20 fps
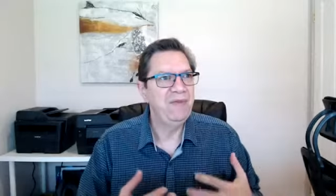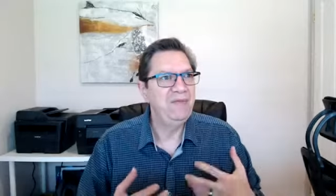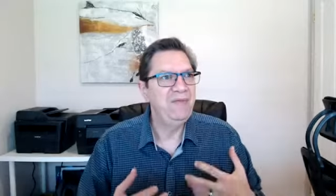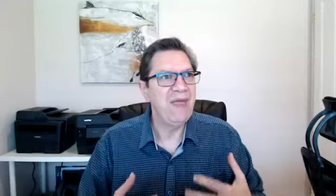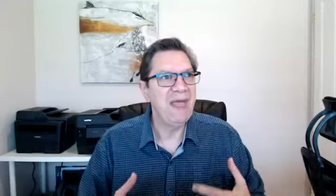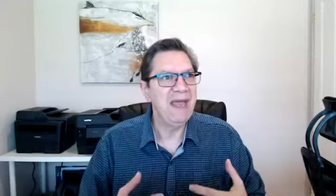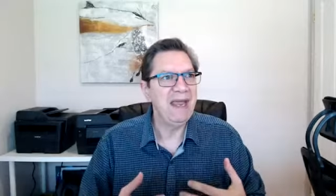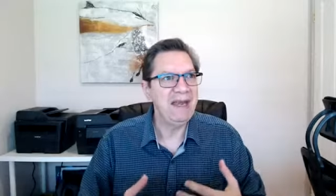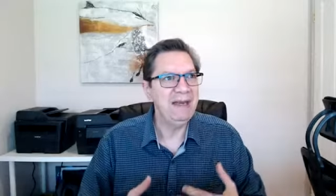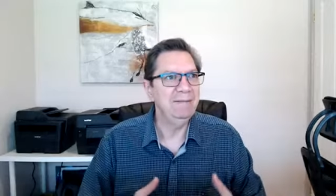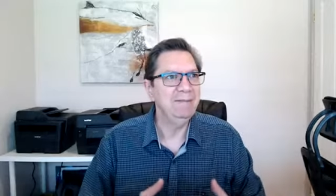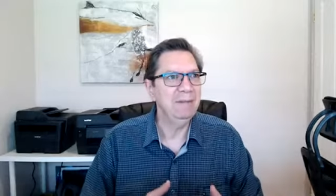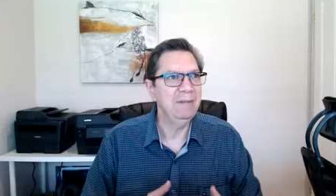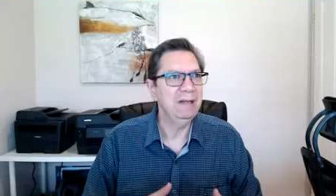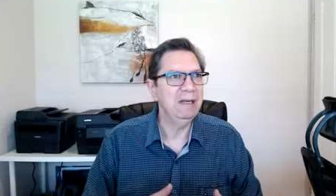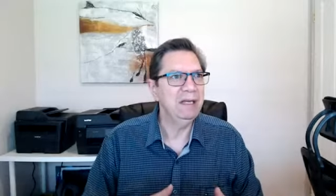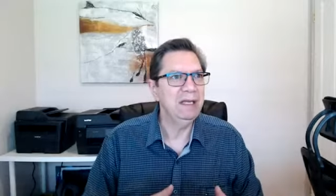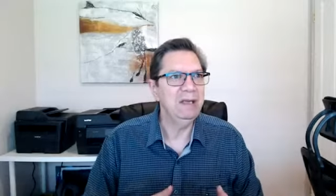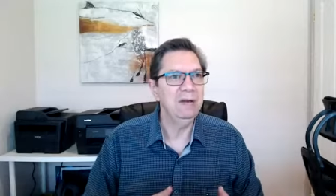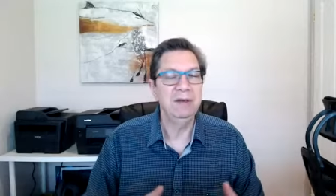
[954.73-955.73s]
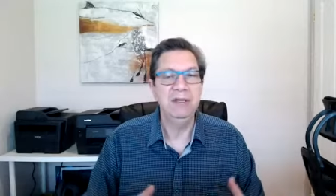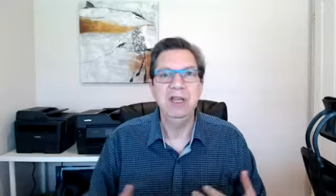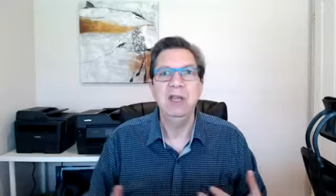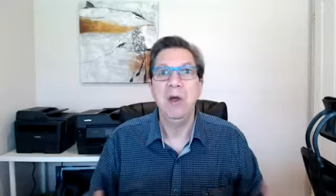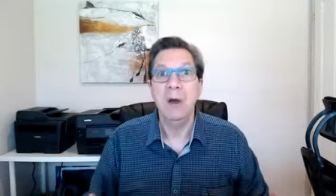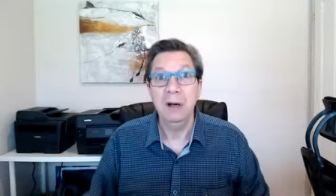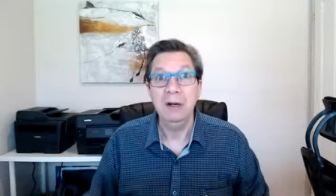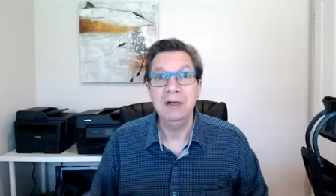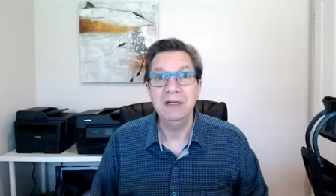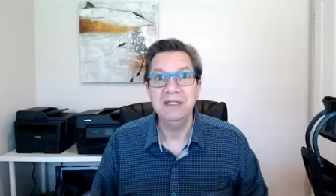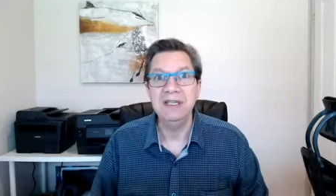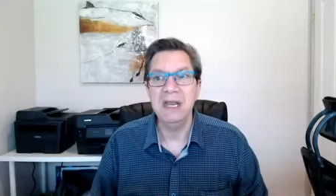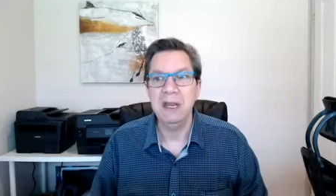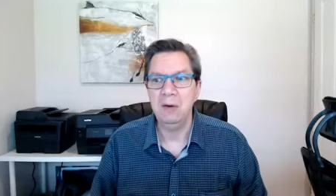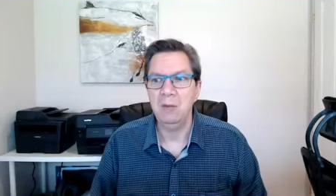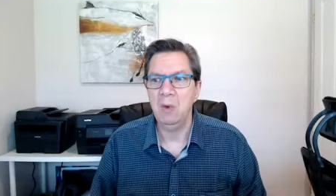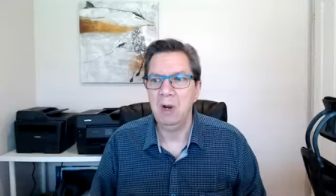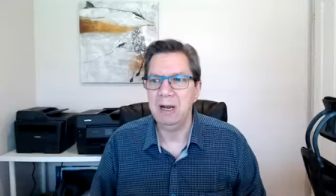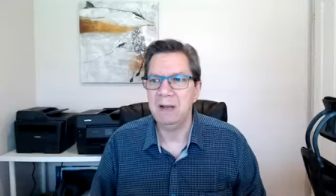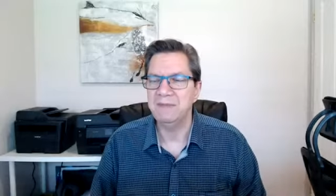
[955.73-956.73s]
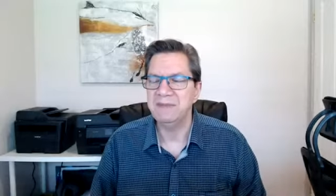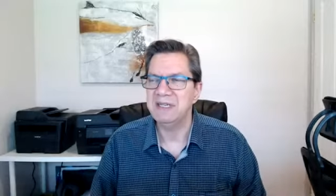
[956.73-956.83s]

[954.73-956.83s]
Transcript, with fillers: that, do you understand what I'm